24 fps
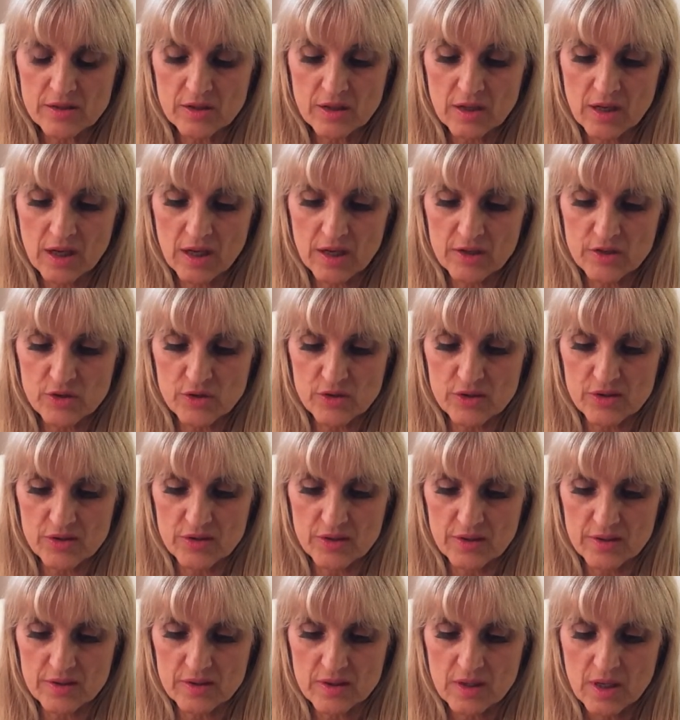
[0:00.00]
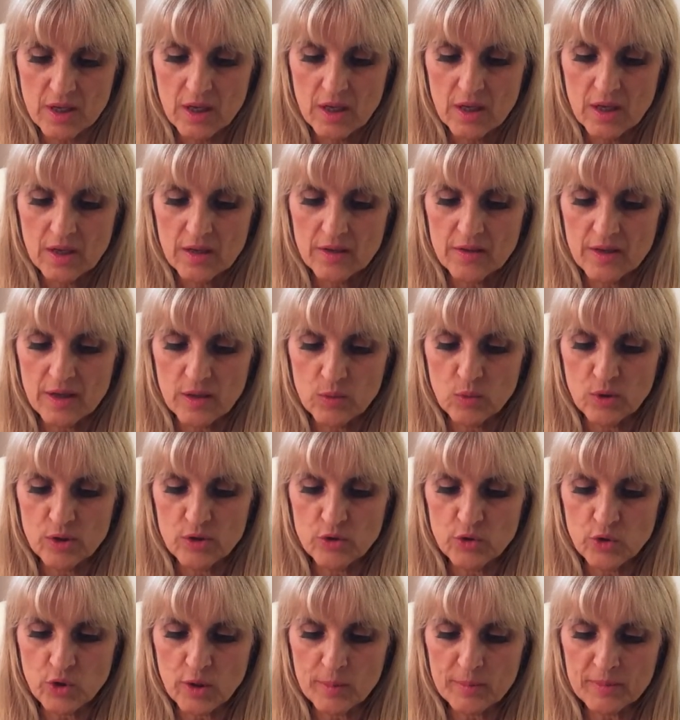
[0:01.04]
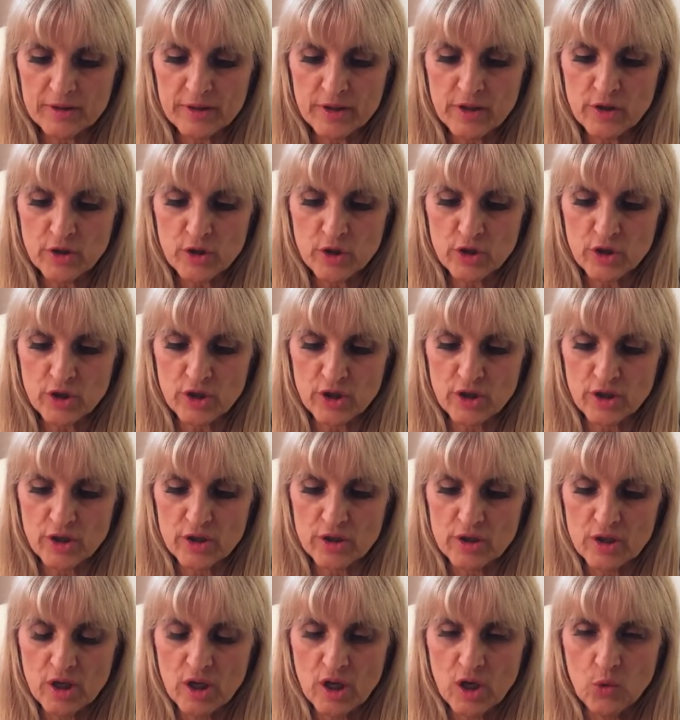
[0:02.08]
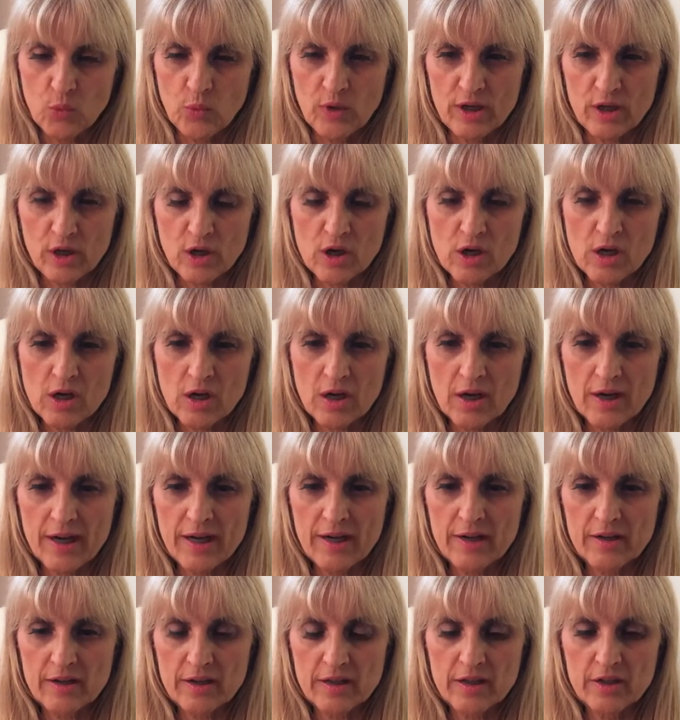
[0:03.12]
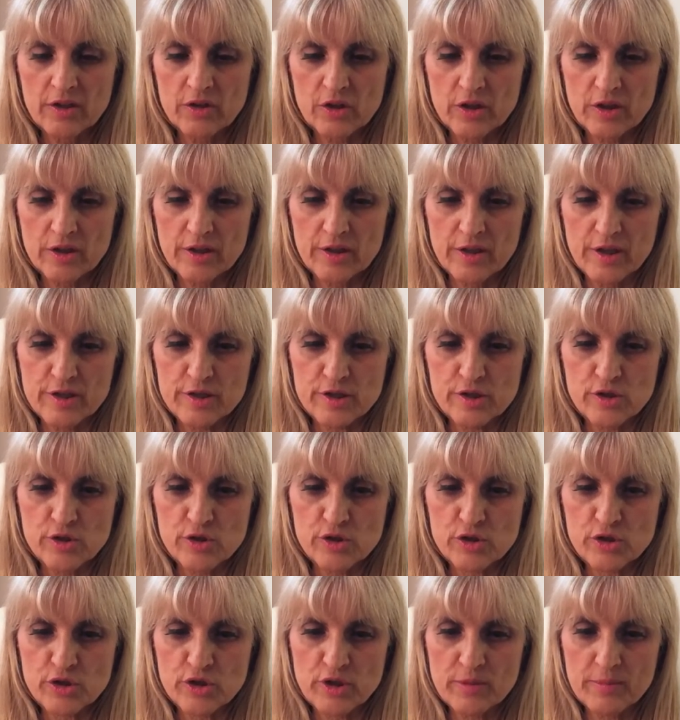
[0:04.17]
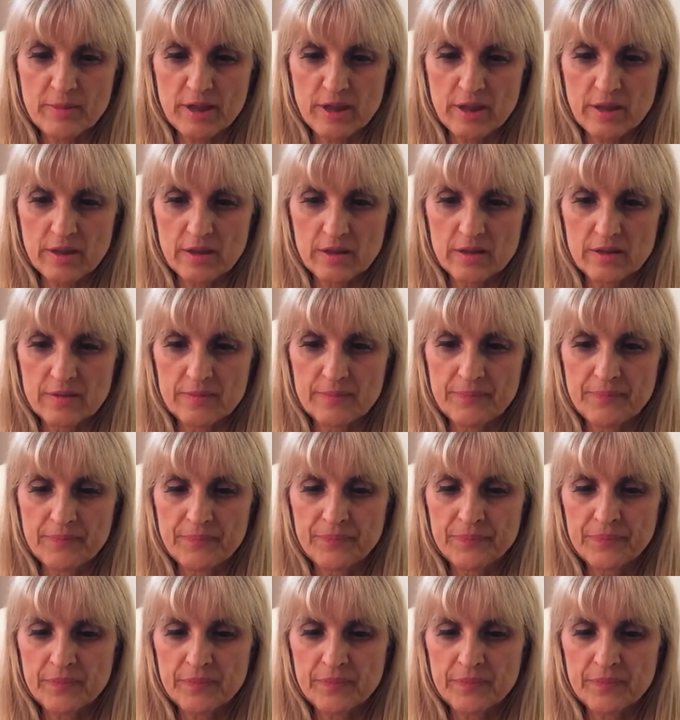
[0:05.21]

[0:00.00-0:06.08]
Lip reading: consciousness that would normally occur when a current incarnation terminated.